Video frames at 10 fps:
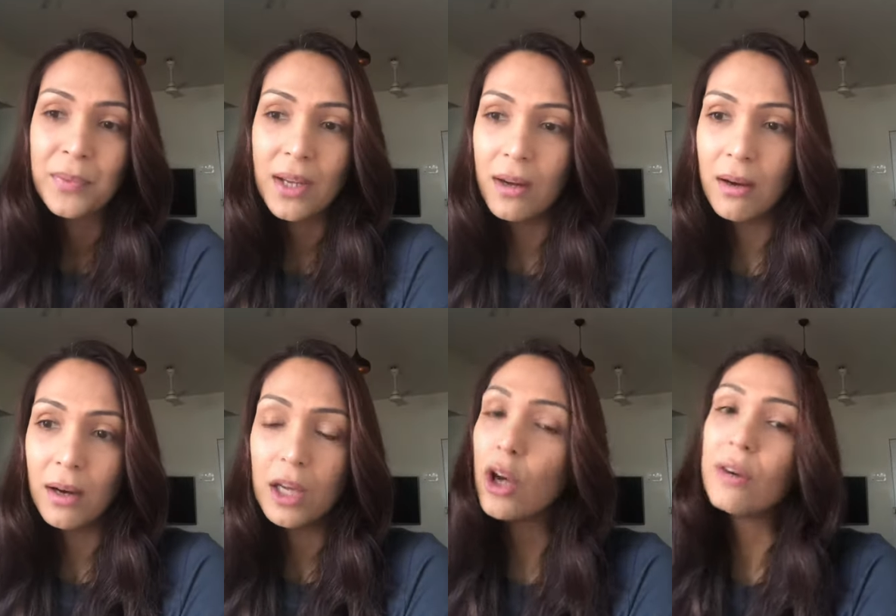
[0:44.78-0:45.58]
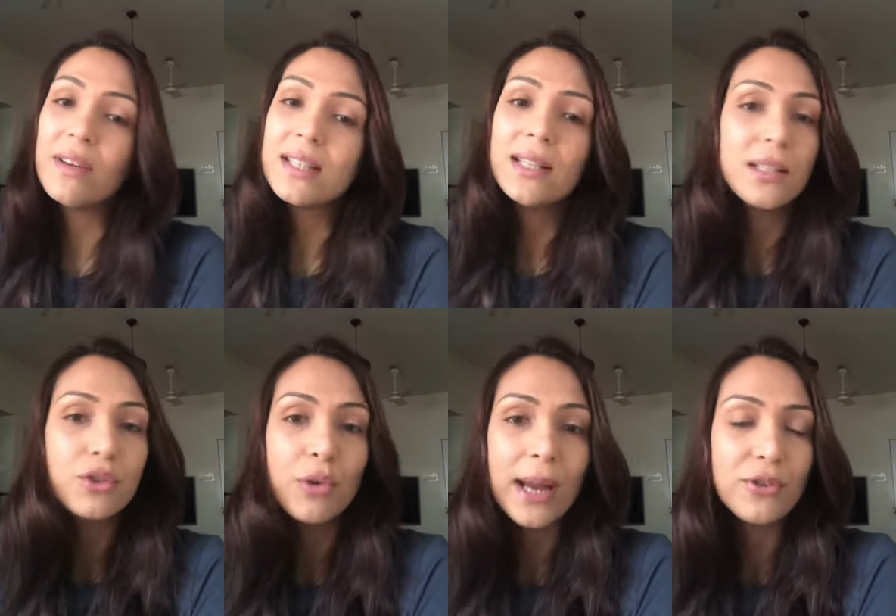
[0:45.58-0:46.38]
A lot of us in
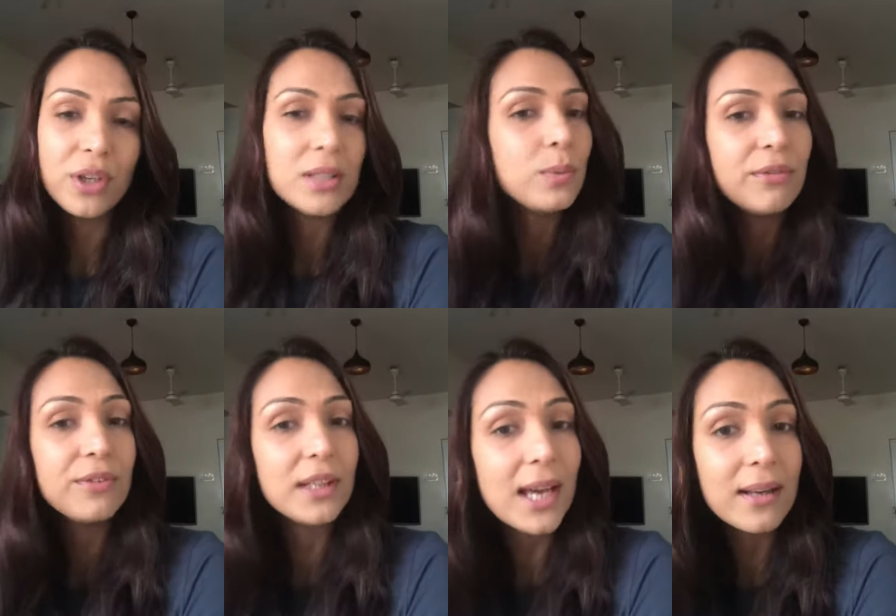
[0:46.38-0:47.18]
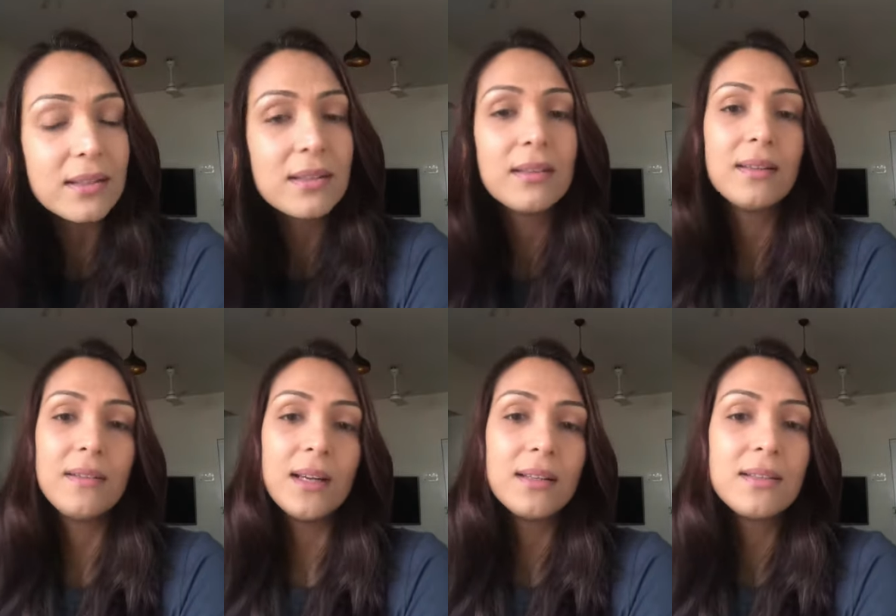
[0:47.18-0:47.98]
this rat race, we forget
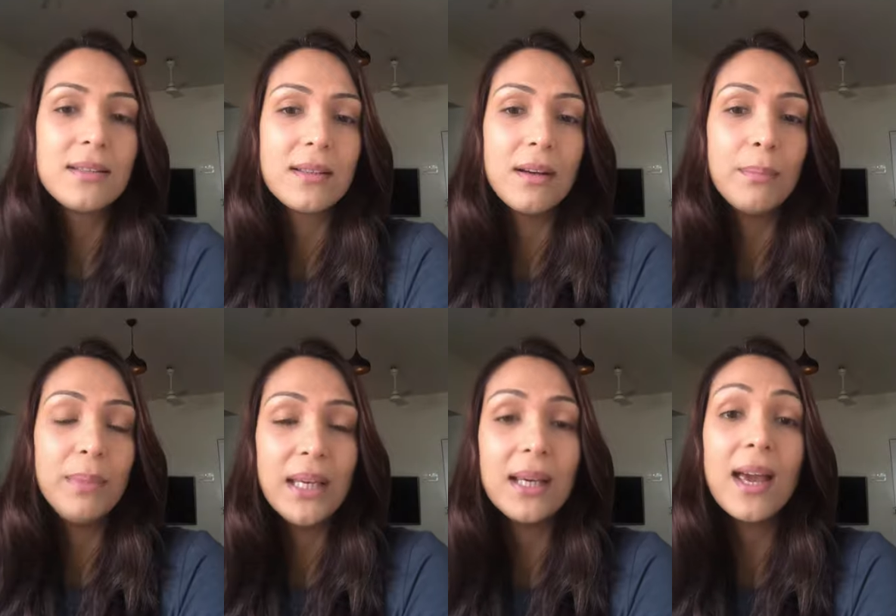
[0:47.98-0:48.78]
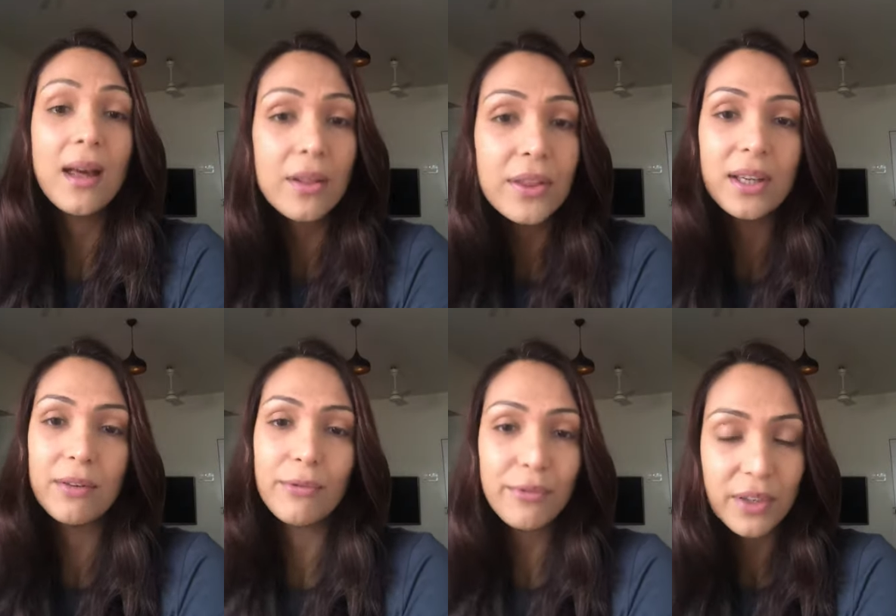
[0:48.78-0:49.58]
that being healthy
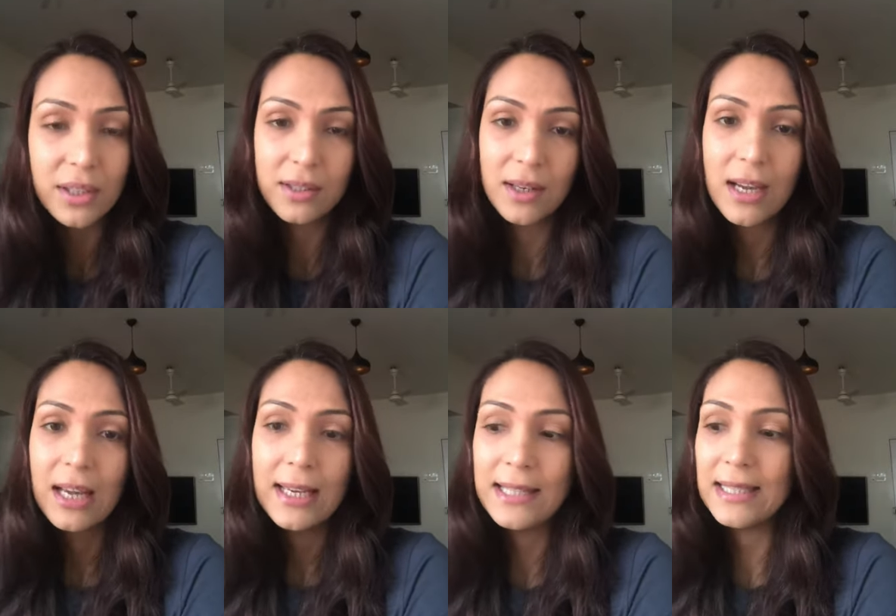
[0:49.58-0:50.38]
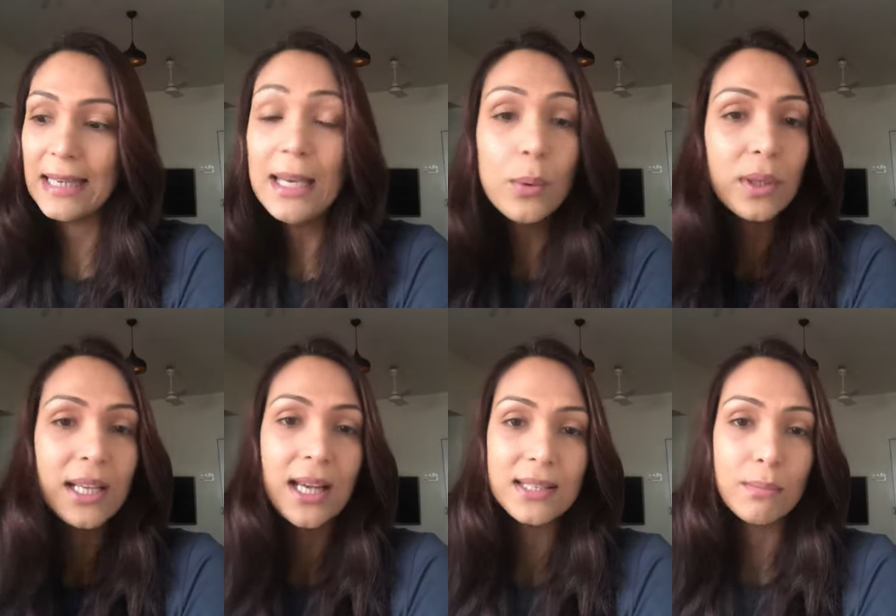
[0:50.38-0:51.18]
and fit is
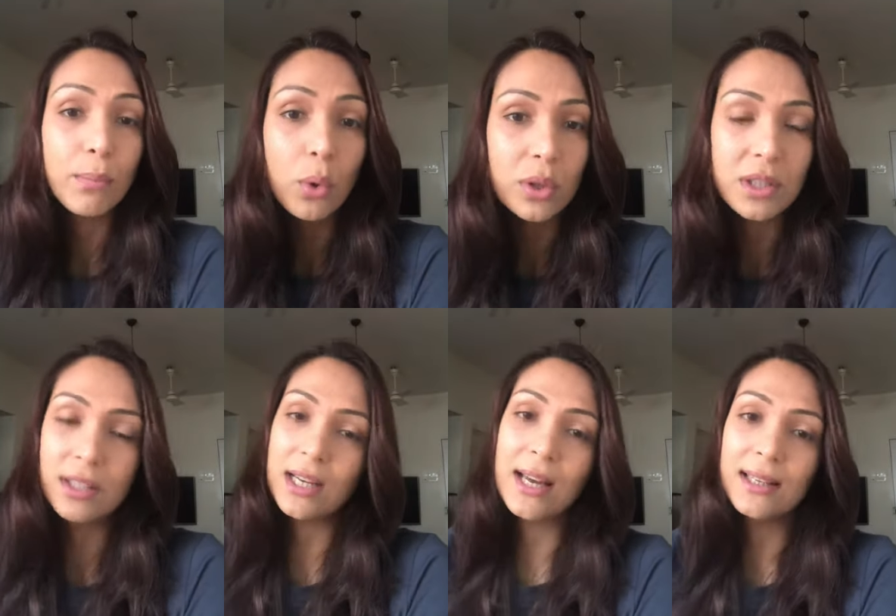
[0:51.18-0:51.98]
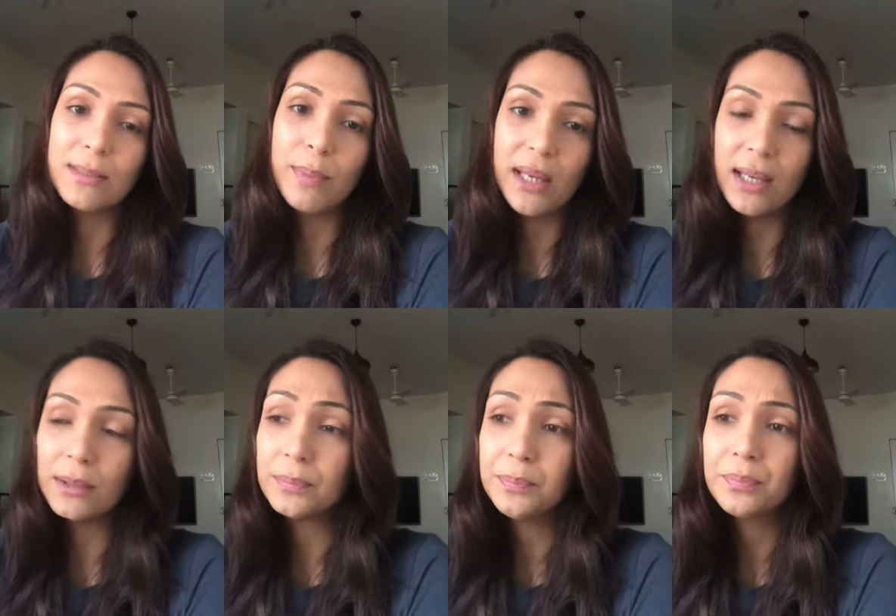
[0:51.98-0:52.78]
equally as important as
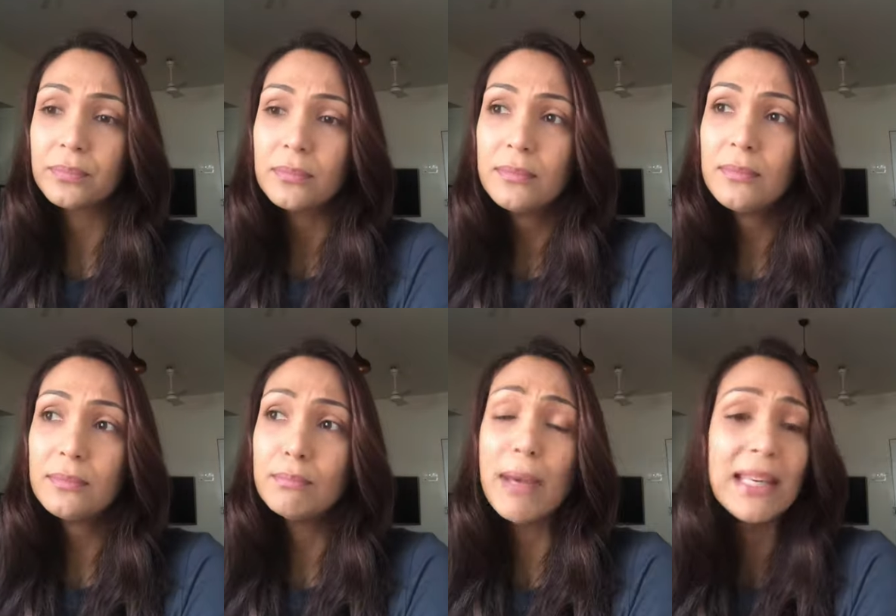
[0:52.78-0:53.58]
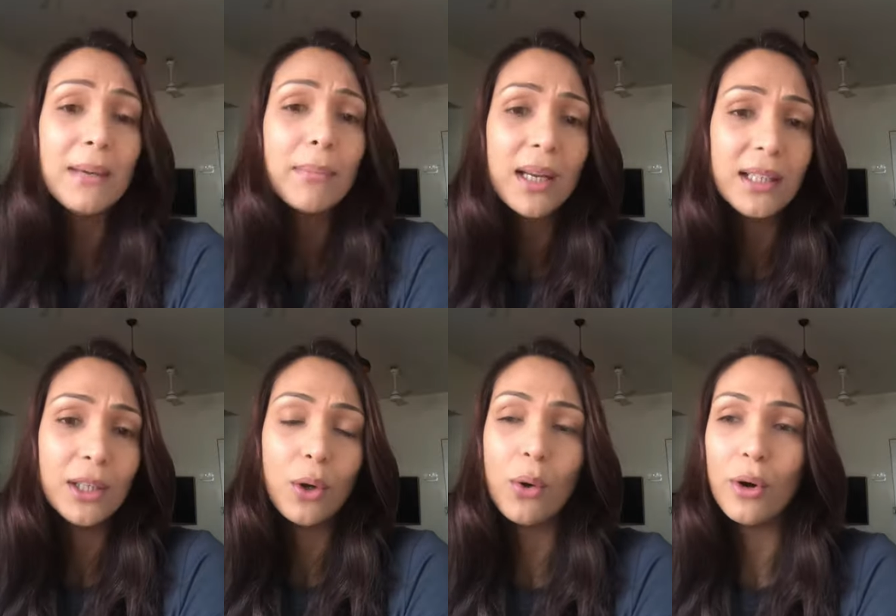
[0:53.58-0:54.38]
making
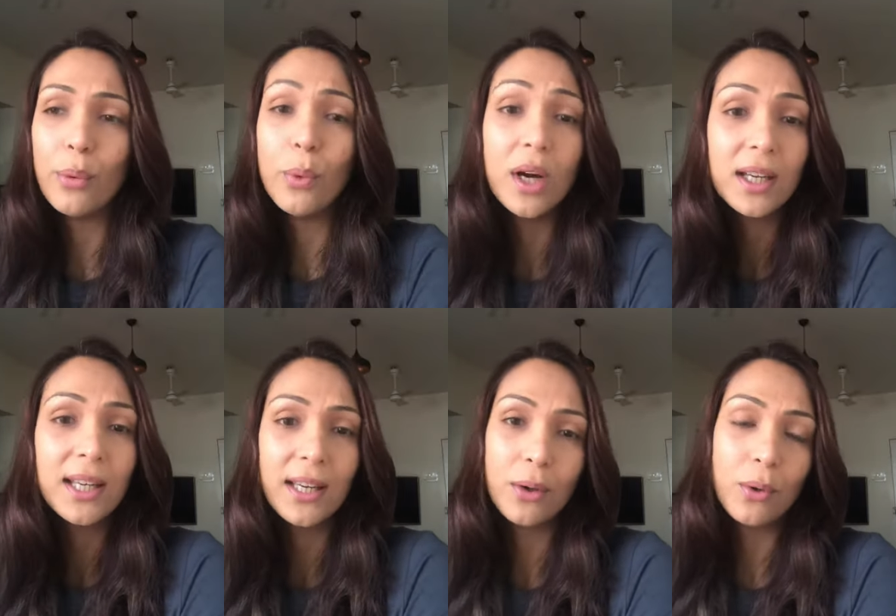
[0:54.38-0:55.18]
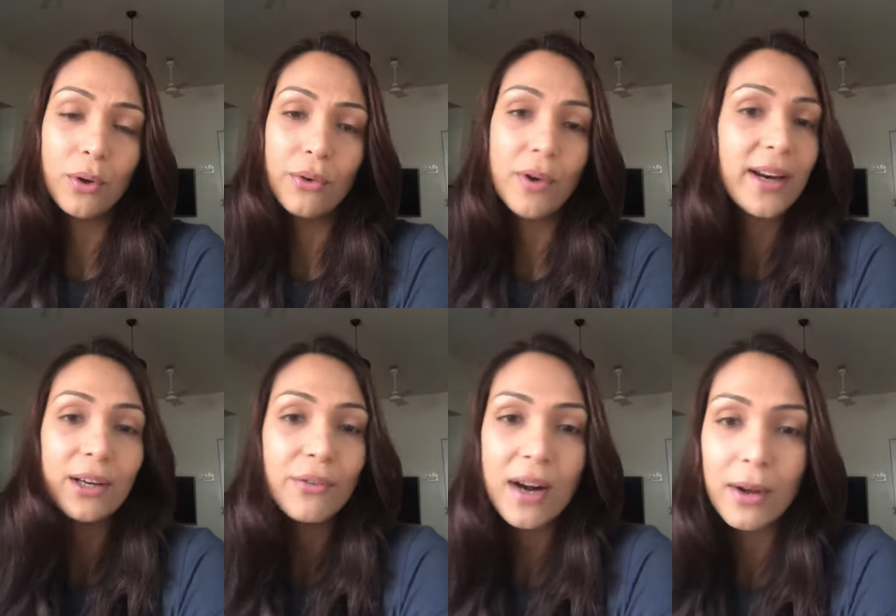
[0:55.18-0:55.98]
money or working or
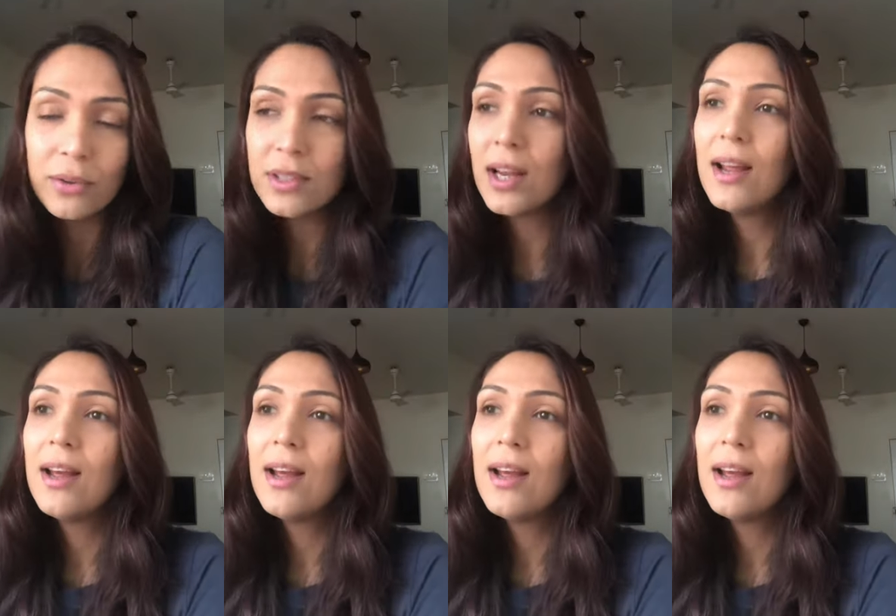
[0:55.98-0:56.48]
running around